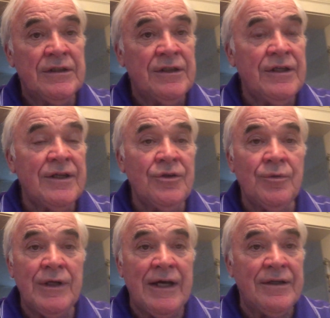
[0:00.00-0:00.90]
You're not
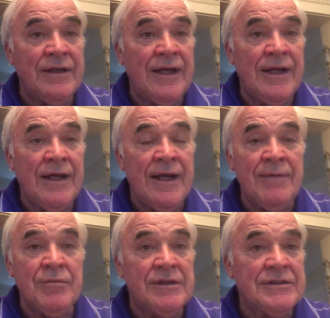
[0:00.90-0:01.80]
doing that in the
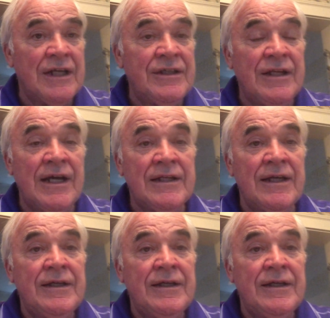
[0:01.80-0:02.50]
Hamptons, and you're not.